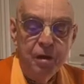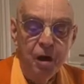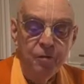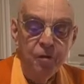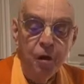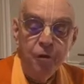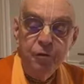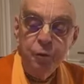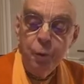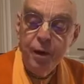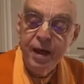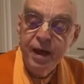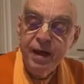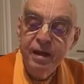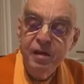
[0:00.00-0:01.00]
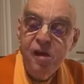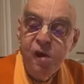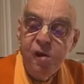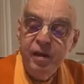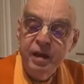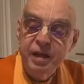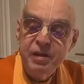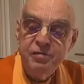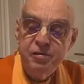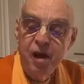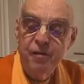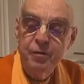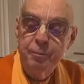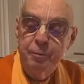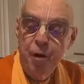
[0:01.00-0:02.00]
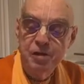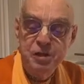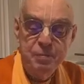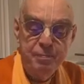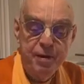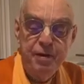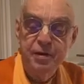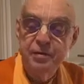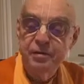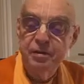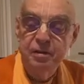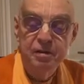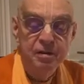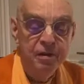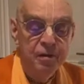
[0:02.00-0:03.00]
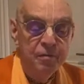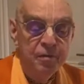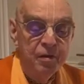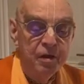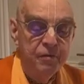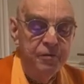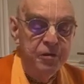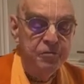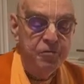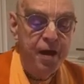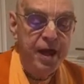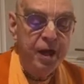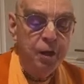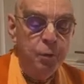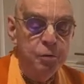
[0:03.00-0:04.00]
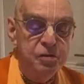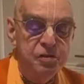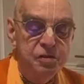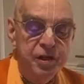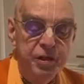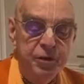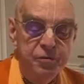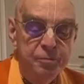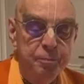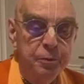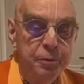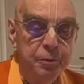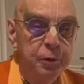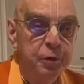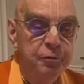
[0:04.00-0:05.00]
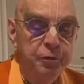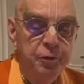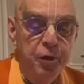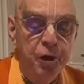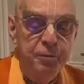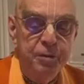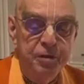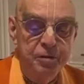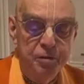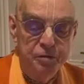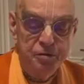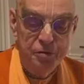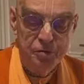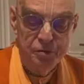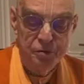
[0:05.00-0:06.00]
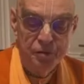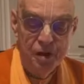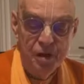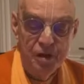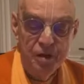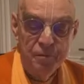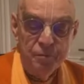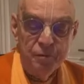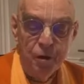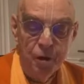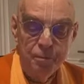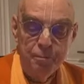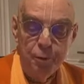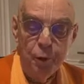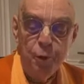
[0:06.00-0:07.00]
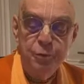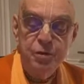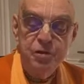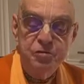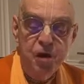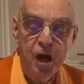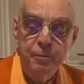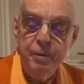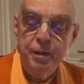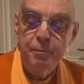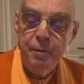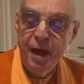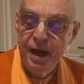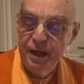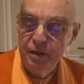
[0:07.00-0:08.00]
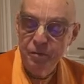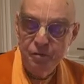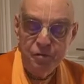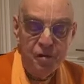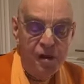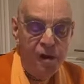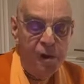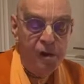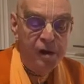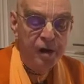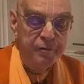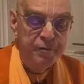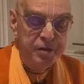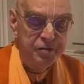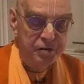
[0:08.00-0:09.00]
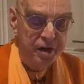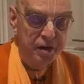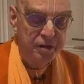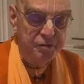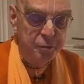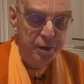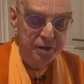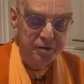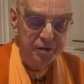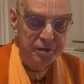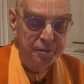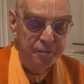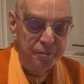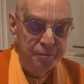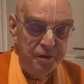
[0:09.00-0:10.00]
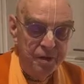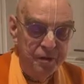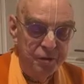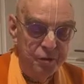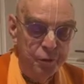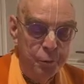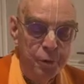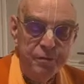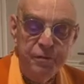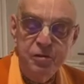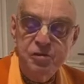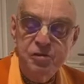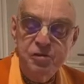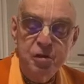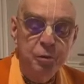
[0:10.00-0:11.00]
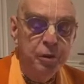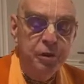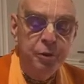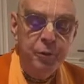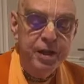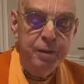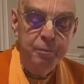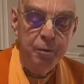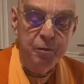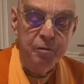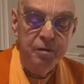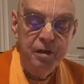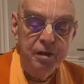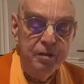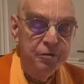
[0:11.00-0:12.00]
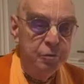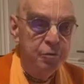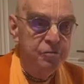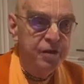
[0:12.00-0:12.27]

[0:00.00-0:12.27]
Along the way, he saw the prosperity of the tranquil seer's beautiful hermitages on both the charming banks of the Saraswati, the river so agreeable to